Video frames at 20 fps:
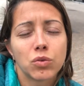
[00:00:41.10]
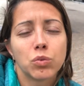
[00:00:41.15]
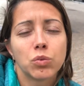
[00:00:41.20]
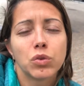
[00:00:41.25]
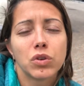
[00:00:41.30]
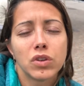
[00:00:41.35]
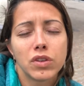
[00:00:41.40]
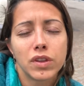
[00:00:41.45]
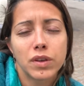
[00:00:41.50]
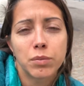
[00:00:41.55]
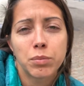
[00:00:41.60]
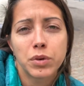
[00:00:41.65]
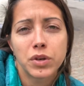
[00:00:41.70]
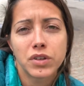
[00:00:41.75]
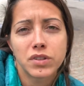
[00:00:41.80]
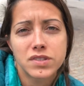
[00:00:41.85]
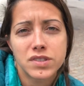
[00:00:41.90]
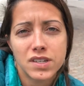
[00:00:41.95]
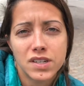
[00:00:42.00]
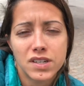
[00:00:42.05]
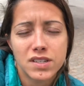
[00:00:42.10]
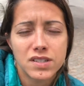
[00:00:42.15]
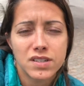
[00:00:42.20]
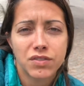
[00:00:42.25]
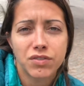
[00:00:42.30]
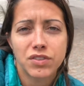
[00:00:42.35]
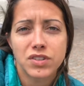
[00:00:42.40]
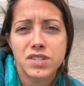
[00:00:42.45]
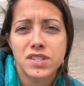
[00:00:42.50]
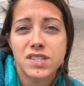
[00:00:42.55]
well, they built it in
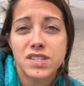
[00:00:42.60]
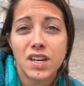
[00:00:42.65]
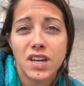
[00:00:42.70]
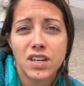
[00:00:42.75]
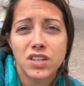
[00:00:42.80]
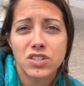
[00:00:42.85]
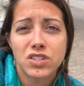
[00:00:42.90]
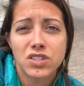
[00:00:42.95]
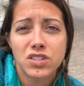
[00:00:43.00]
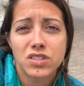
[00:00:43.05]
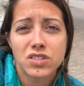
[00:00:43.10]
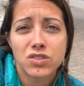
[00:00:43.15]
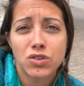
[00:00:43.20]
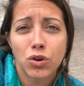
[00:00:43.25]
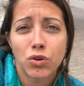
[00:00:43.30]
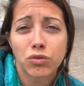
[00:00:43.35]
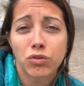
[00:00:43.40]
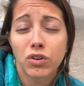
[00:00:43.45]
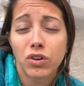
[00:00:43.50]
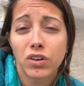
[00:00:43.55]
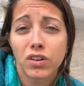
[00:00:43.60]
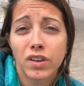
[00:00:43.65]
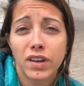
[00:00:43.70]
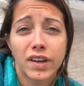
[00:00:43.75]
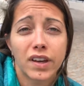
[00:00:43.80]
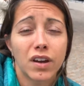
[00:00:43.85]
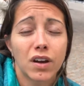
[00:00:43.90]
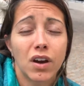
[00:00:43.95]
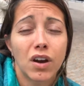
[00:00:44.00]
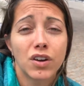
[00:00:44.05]
different stages over like
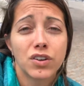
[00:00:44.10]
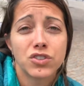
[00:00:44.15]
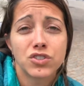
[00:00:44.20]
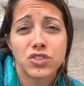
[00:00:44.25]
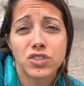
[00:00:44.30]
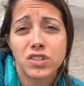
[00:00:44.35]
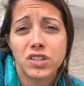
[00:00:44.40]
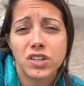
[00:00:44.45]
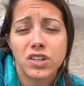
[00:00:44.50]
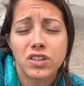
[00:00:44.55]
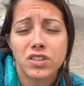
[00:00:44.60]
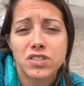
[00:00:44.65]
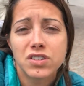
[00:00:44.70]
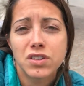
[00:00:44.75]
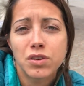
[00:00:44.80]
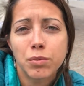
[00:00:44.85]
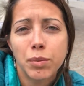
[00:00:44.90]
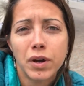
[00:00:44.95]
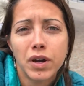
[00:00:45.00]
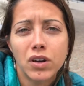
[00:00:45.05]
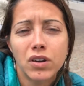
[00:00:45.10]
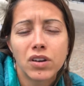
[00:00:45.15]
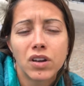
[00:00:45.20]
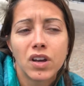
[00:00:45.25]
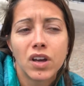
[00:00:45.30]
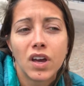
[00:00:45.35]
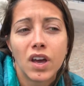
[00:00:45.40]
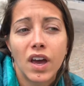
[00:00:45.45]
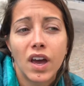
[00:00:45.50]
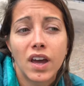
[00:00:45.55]
a hundred years about,
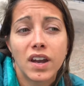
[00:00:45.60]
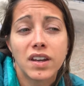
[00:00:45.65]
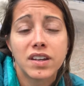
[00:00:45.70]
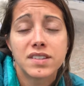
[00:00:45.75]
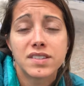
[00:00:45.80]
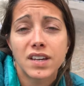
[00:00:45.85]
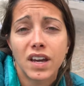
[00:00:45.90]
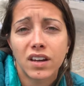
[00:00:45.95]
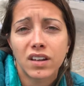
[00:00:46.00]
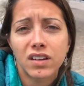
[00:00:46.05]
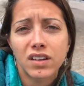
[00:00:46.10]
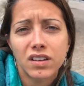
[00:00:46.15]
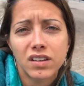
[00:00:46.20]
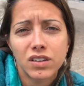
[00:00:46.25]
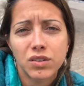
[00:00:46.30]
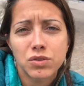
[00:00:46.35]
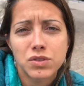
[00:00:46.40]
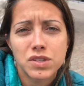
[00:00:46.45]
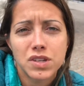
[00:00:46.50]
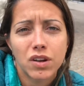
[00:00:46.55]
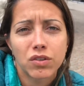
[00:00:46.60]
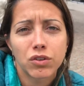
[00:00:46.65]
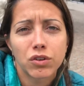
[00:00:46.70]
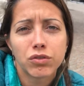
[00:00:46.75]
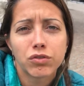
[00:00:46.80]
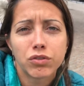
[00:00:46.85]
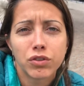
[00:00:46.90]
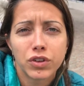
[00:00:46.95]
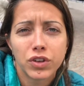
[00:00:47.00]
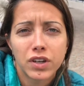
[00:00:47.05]
and it technically was never
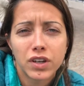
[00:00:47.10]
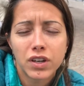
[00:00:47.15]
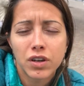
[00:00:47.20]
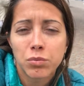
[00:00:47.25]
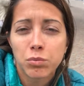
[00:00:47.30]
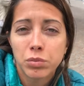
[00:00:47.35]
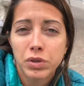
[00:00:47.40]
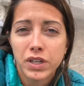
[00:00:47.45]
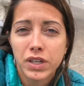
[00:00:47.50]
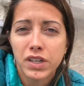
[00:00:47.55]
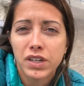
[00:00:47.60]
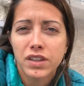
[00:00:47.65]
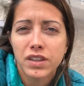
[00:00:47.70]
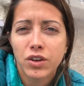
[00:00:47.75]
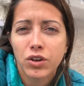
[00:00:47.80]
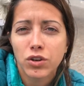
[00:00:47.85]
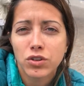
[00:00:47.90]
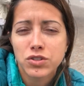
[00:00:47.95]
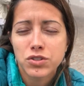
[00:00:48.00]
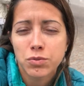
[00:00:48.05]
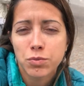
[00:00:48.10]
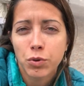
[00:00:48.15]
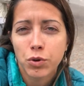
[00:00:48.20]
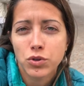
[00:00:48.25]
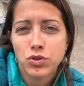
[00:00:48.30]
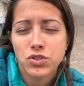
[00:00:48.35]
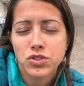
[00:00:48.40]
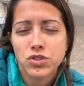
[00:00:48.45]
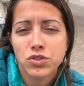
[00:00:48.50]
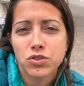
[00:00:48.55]
fully completed. They were
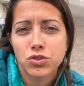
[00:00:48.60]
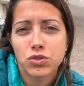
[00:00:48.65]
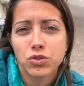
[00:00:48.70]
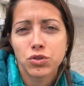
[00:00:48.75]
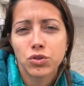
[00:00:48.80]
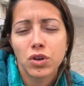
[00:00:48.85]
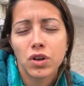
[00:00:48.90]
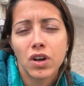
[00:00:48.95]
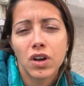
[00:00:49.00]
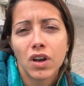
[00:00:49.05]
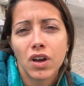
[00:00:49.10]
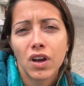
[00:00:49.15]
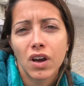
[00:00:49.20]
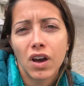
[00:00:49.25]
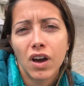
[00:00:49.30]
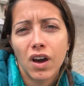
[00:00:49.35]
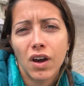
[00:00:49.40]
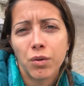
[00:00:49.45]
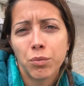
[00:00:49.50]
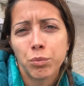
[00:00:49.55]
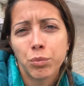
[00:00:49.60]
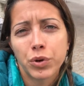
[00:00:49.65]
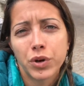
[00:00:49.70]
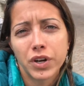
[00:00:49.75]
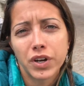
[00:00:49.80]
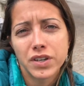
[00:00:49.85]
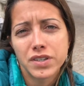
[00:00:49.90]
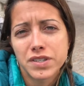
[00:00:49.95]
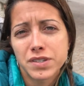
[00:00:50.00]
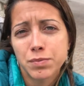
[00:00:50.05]
supposed to um,
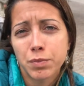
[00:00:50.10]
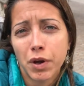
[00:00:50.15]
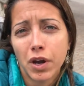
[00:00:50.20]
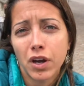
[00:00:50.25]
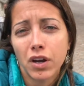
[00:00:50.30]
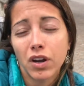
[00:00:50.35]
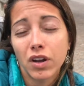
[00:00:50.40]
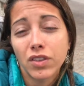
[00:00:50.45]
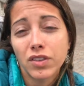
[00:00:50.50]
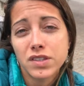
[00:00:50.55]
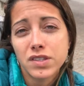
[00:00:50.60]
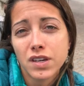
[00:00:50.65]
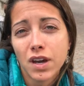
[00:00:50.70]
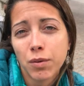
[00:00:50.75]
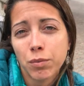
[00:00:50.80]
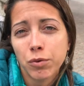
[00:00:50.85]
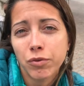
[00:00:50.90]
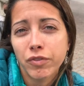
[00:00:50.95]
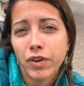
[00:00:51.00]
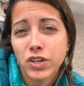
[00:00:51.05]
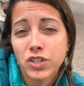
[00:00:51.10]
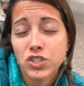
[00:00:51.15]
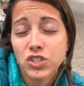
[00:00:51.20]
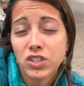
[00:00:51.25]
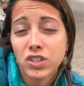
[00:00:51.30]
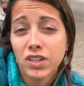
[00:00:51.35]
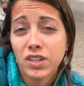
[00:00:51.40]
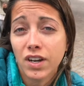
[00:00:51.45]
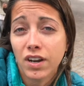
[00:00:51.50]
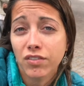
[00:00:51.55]
put a spire on the top
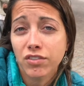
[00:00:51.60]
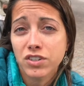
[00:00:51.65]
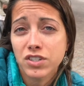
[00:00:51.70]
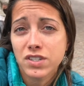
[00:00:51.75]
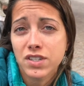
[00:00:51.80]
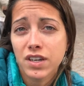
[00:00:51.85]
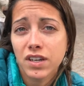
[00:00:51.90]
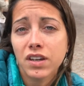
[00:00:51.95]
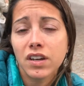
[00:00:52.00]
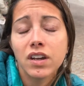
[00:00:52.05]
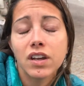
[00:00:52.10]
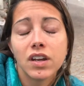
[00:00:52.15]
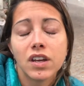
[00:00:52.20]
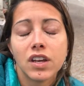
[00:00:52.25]
eventually and never did.